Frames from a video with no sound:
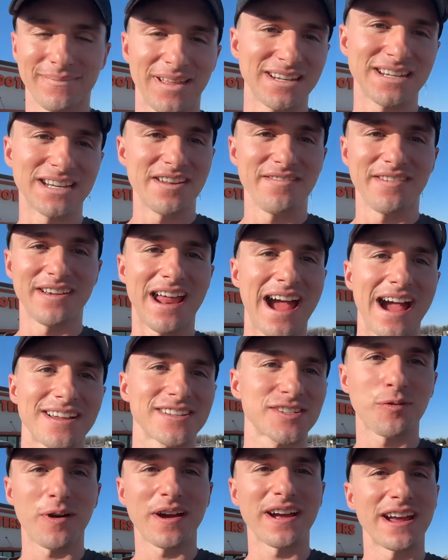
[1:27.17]
They didn't even
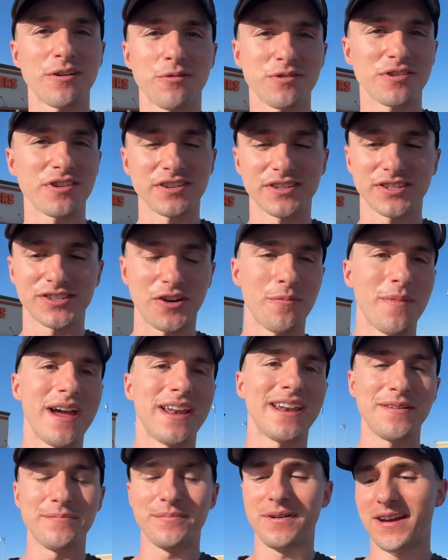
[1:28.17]
ask why I ordered so
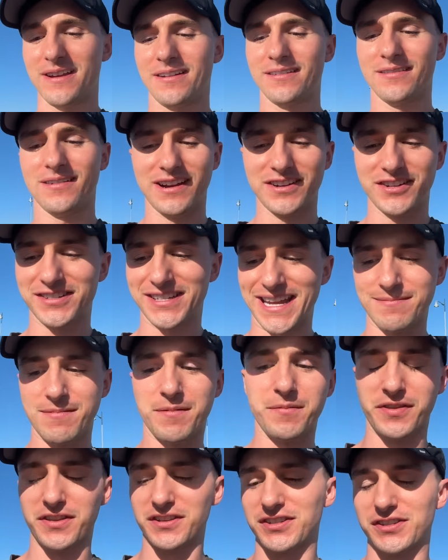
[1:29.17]
many, but I just came
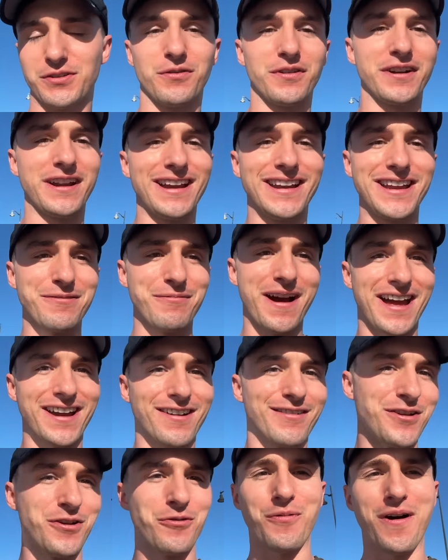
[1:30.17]
up with the story anyway. I
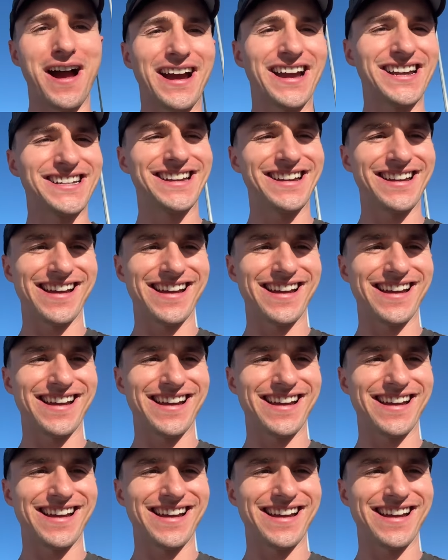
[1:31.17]
don't know why I did